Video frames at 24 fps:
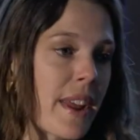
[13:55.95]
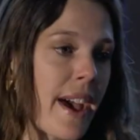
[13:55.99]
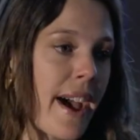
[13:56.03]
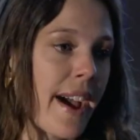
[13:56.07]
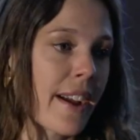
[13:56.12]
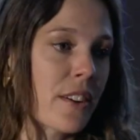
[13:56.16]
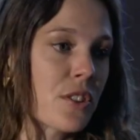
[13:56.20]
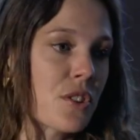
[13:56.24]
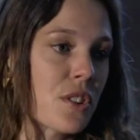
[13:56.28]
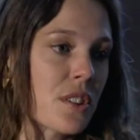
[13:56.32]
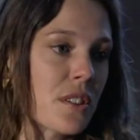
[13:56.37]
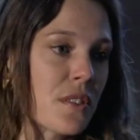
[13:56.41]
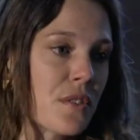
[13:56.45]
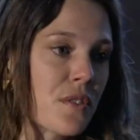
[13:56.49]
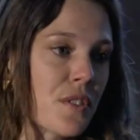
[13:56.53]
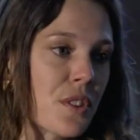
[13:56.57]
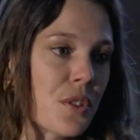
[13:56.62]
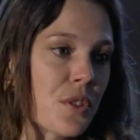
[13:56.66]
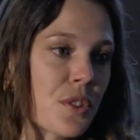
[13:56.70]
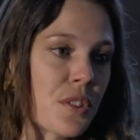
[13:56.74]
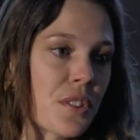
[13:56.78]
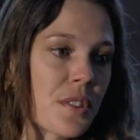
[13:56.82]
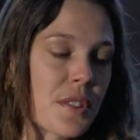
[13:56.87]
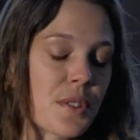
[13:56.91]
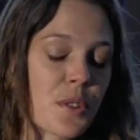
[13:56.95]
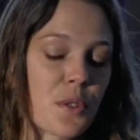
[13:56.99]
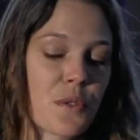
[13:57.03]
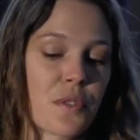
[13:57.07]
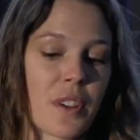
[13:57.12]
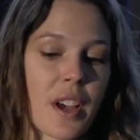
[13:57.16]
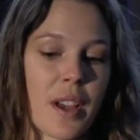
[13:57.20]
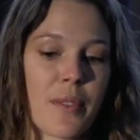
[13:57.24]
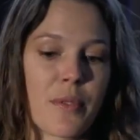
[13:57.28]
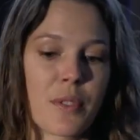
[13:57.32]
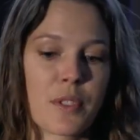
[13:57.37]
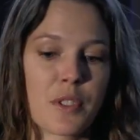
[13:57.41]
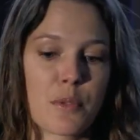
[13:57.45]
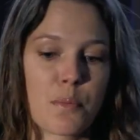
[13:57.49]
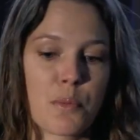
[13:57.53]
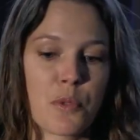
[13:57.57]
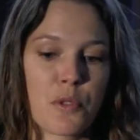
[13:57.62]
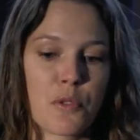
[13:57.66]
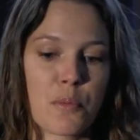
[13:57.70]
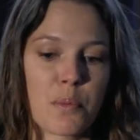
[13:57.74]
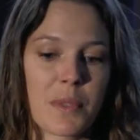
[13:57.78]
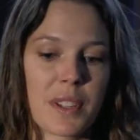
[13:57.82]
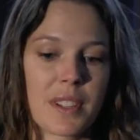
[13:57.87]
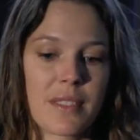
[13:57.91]
Action Fistula Survivors
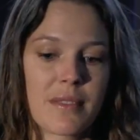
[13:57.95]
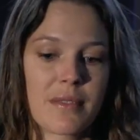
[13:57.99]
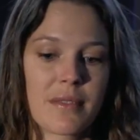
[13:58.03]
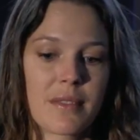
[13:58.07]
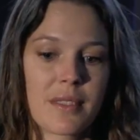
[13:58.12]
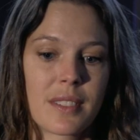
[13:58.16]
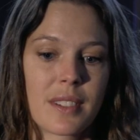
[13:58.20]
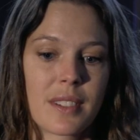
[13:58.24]
Movement.